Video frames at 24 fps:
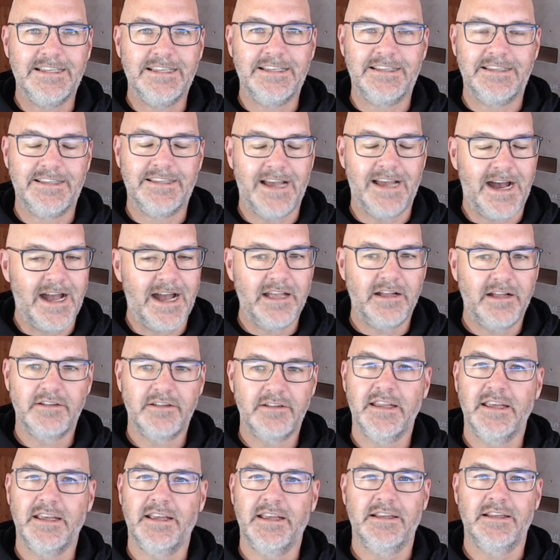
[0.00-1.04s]

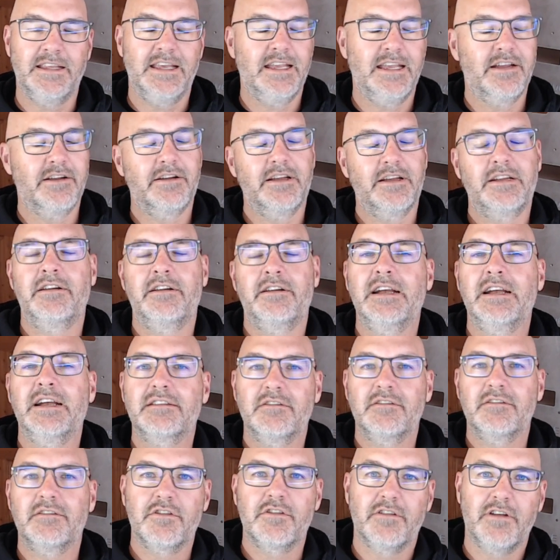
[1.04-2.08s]
dialed in, get your
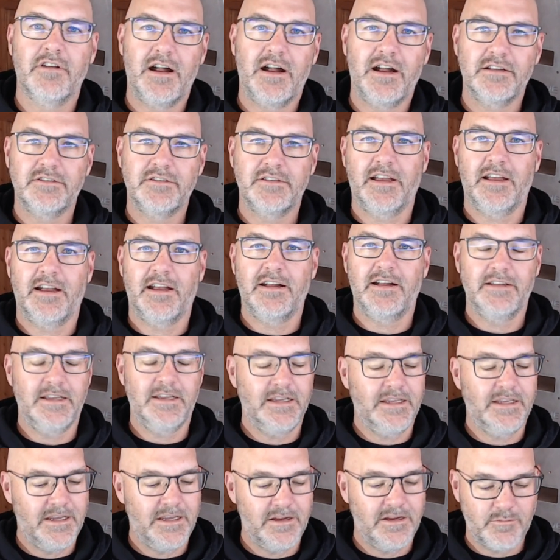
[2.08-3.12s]
Interactive Garage dialed
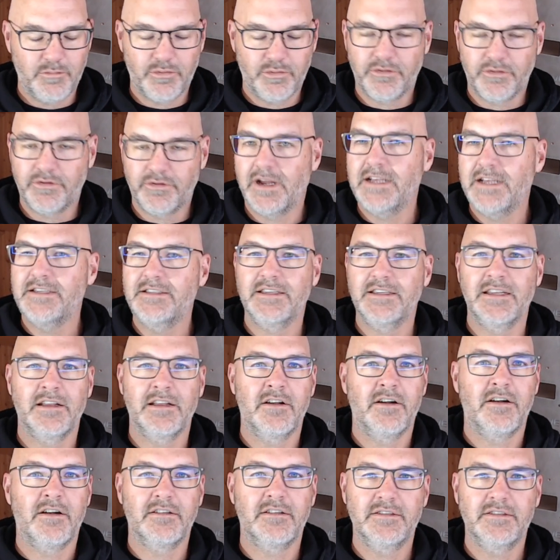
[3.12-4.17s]
in, get your pricing
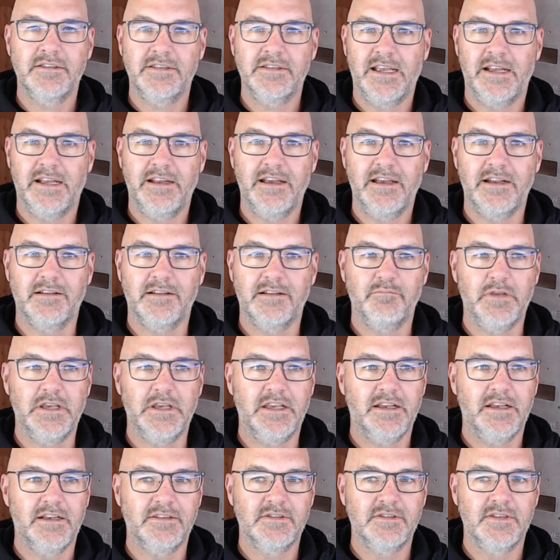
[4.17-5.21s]
all set up,
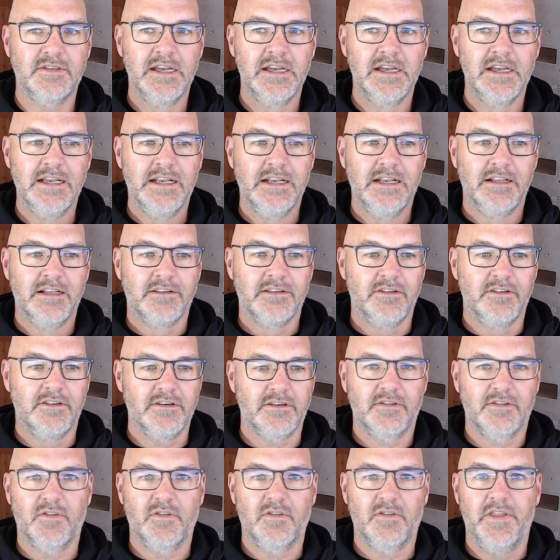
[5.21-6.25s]
because
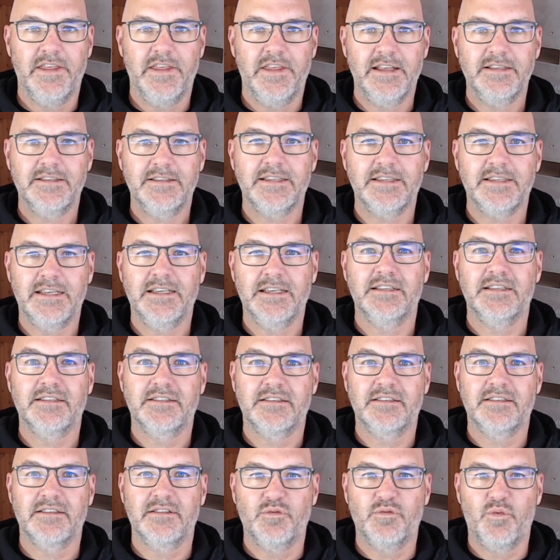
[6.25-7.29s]
look, this
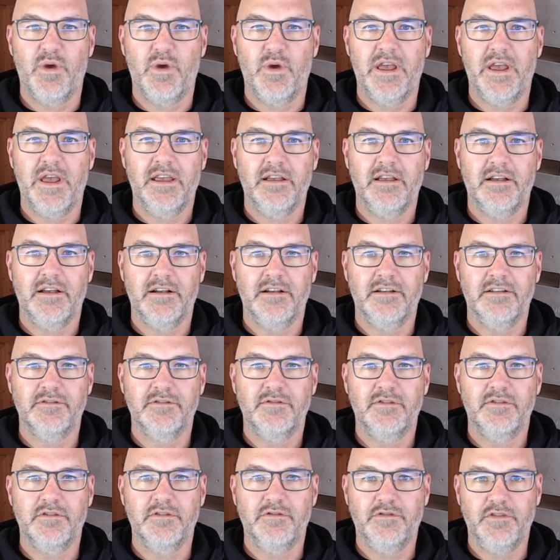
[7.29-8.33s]
is the way
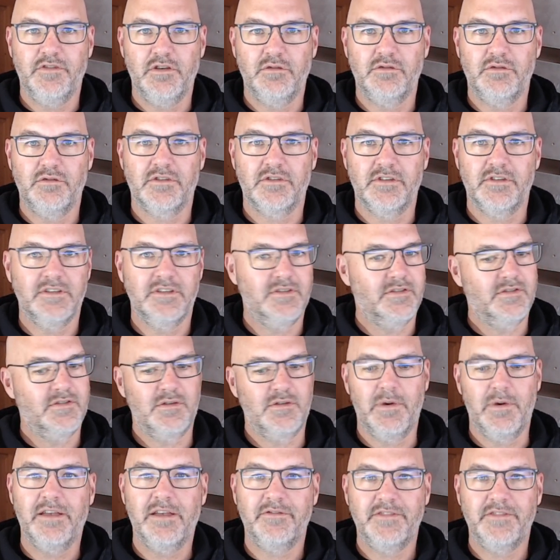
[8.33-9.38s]
of the future. This is the
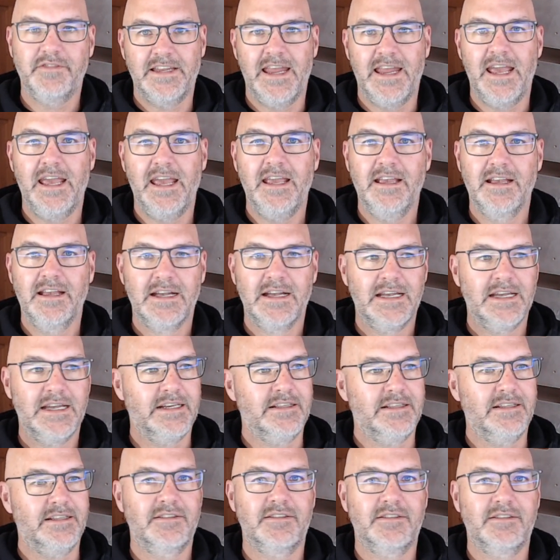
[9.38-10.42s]
way of today,
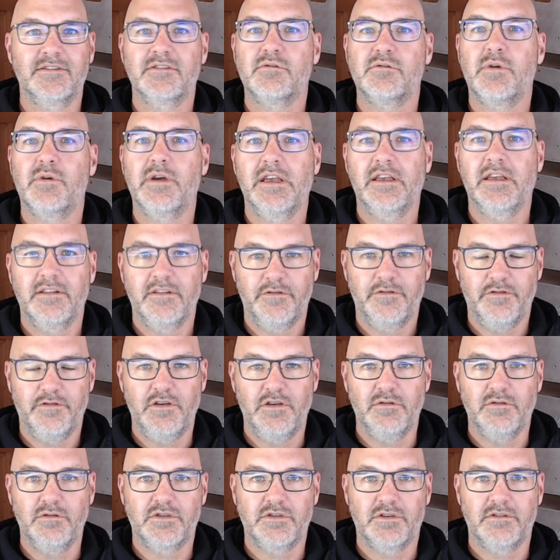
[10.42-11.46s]
and this is the way of the
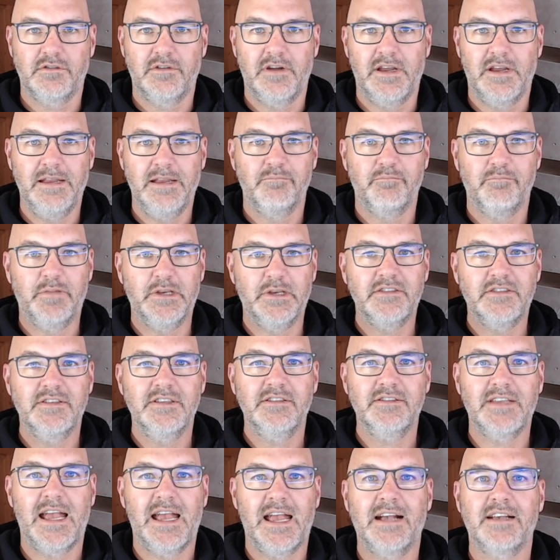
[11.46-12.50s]
future, right?
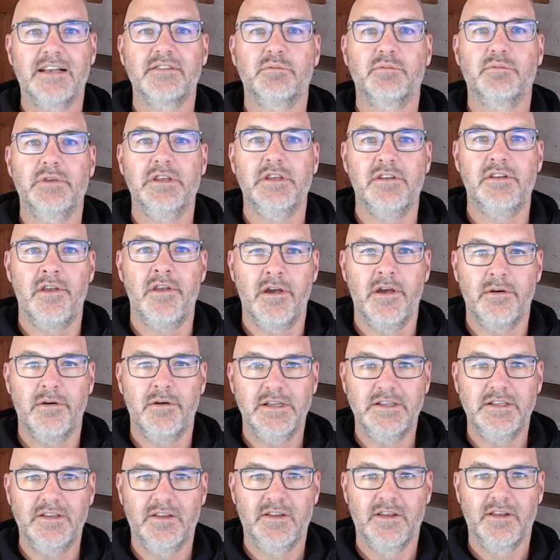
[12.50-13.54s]
Business as we know
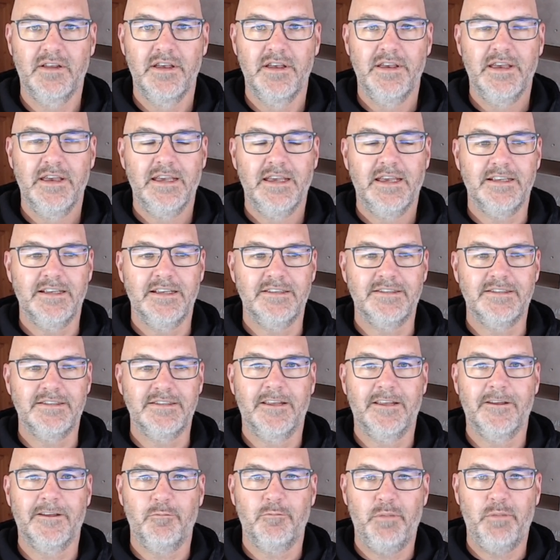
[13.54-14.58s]
it is
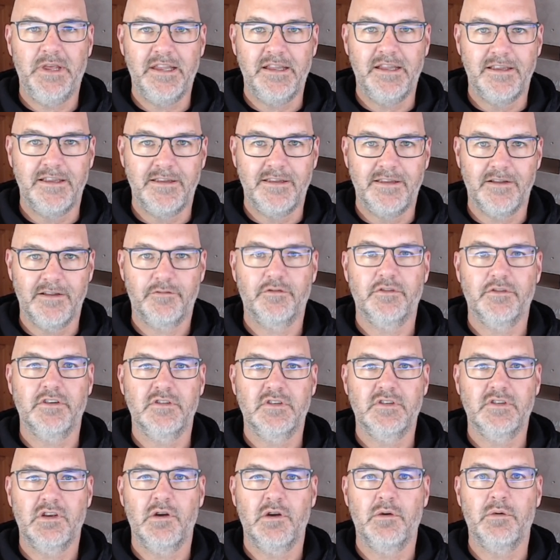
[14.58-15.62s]
going to be
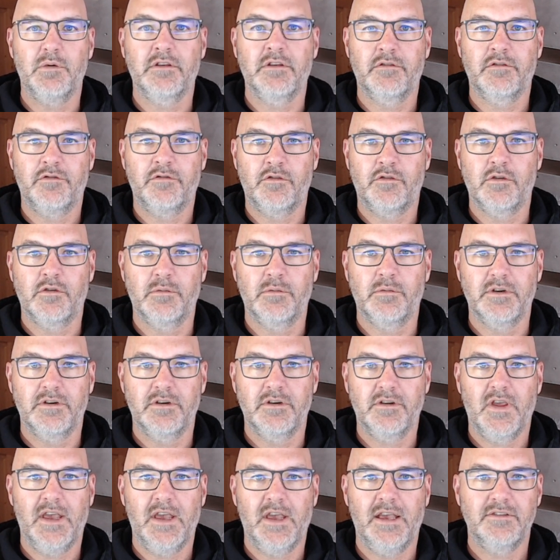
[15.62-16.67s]
different going forward,
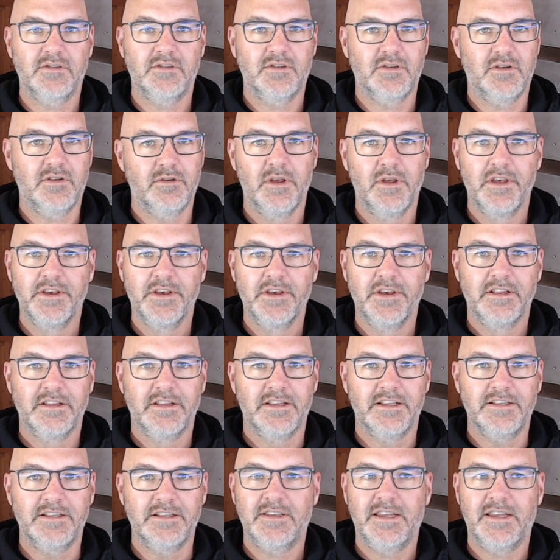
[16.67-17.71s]
okay? So
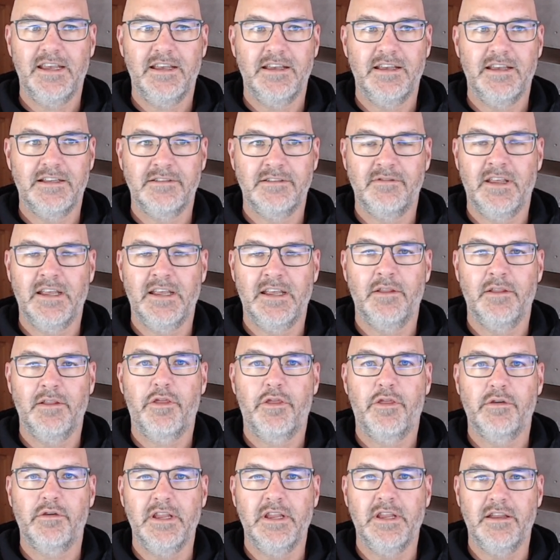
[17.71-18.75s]
let's say in
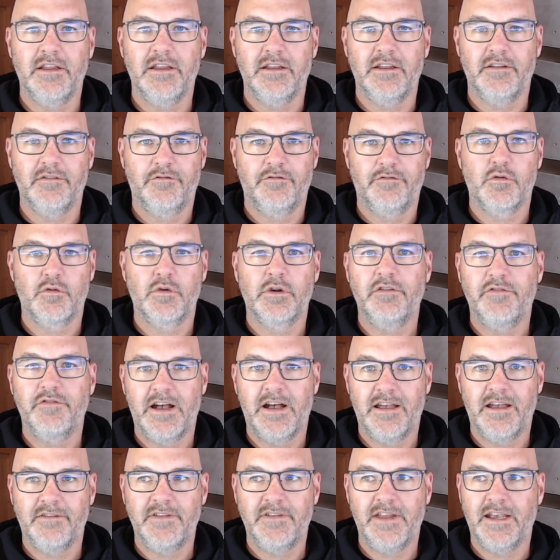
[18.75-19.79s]
30,
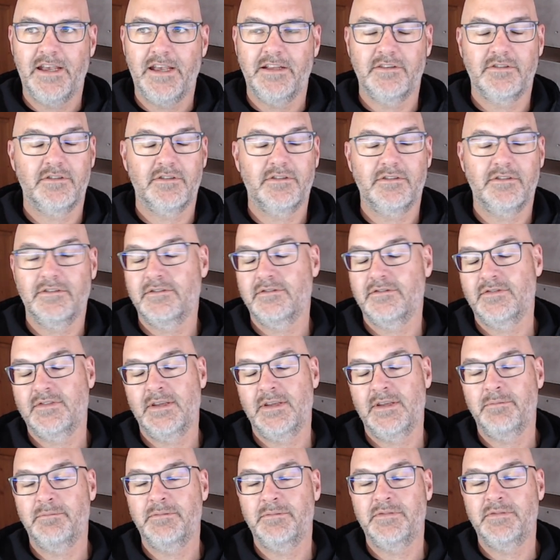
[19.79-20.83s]
45 days, or
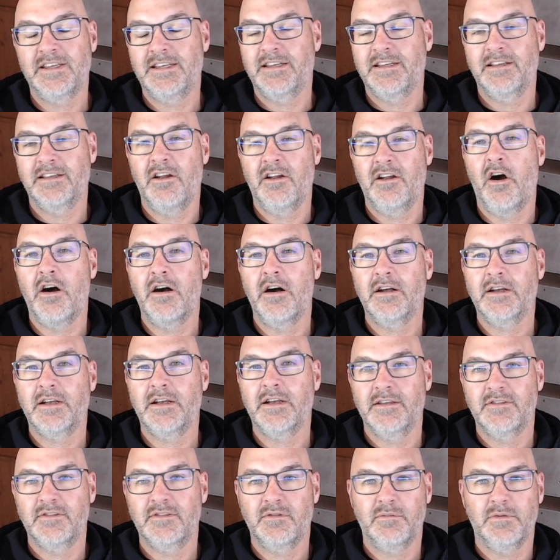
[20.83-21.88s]
some saying in
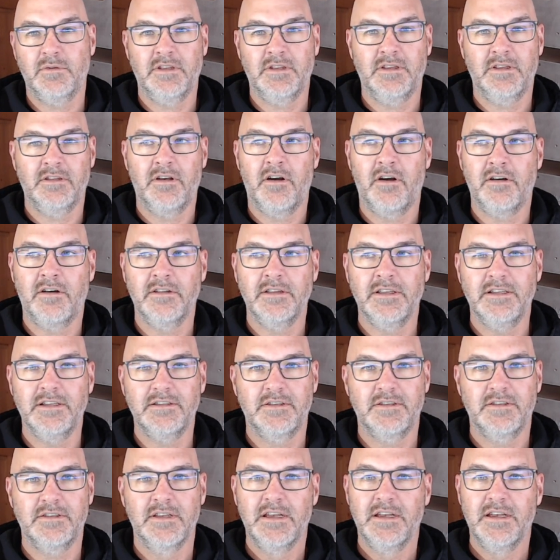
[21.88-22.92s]
August, when all
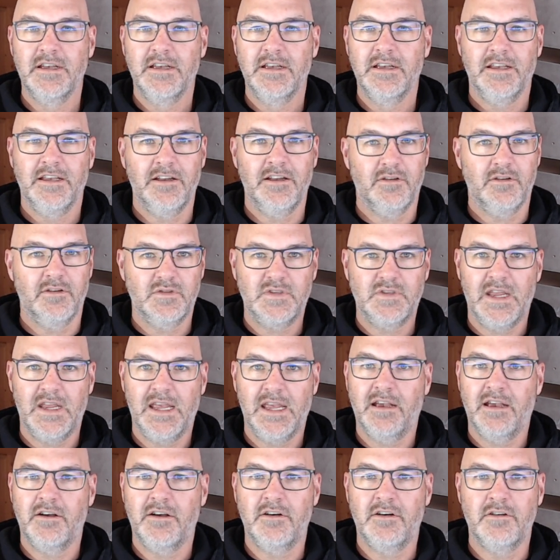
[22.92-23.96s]
these
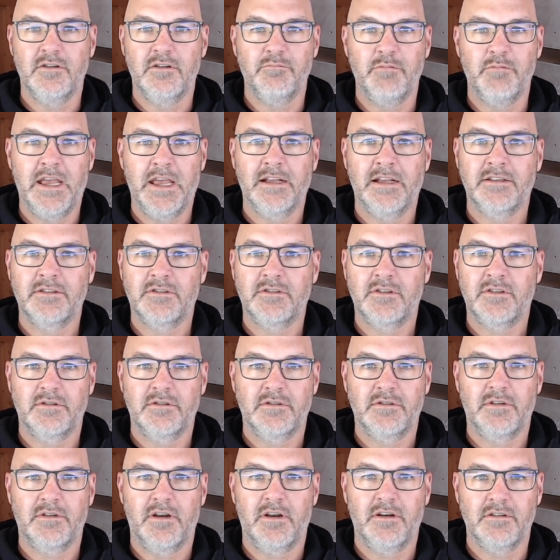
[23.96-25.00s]
stay-at-home bans
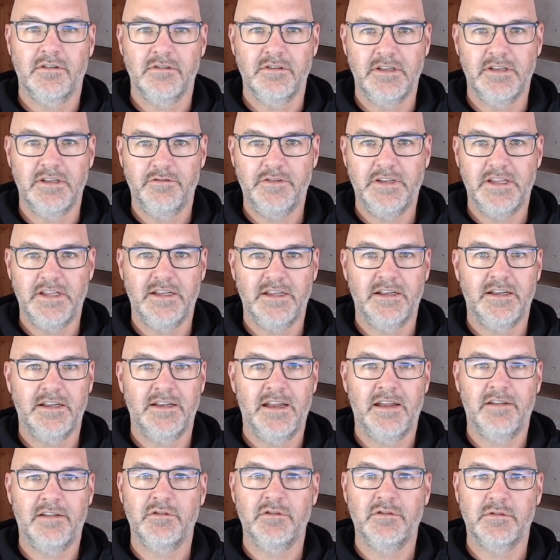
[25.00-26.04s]
are lifted and
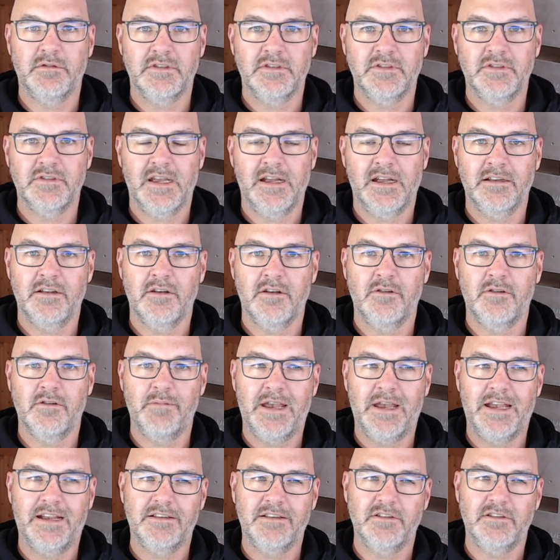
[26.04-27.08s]
everyone's kind of going
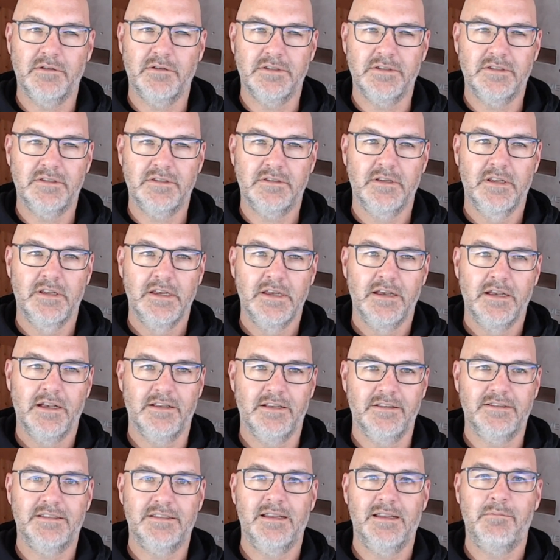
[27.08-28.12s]
back to a
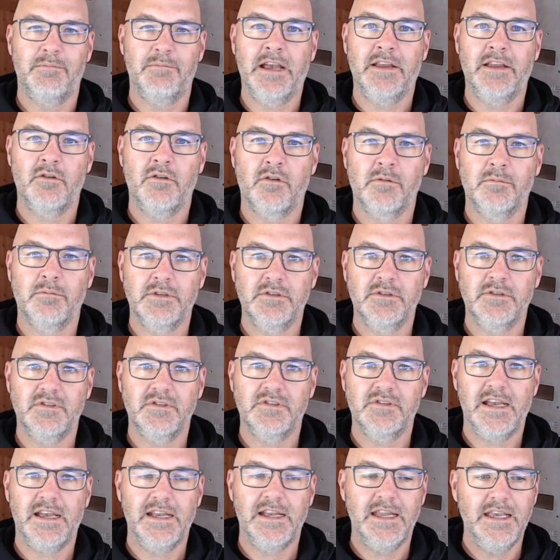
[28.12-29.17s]
semi-normal
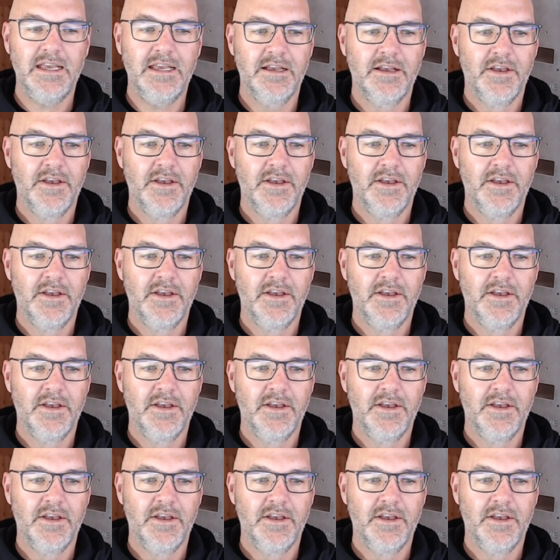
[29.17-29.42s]
society,